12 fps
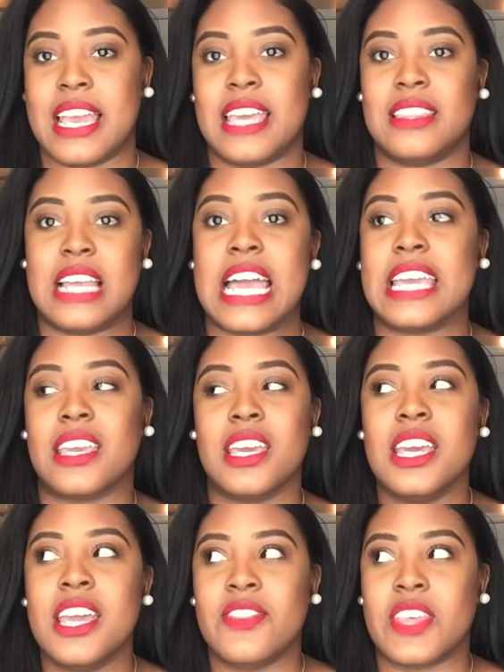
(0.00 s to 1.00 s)
and like
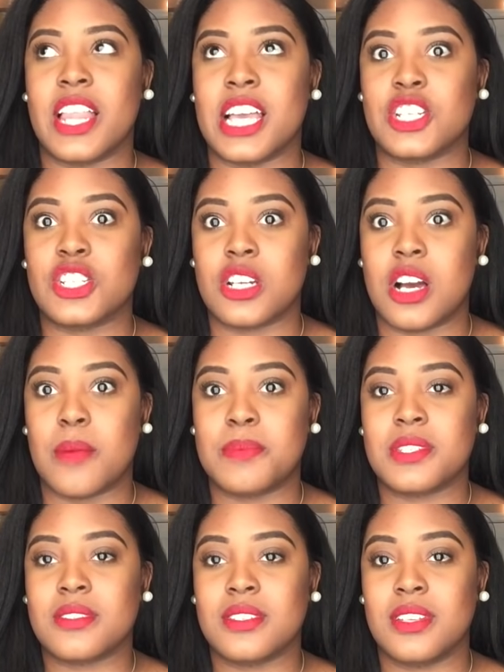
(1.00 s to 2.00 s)
they like
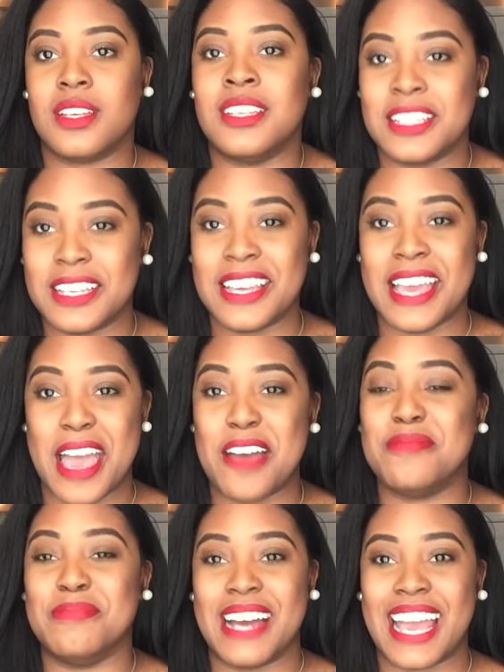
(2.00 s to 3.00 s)
chopped
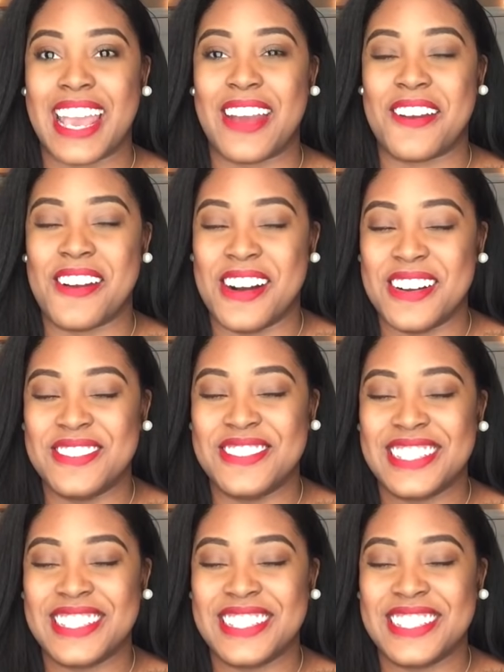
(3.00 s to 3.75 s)
half my hair off.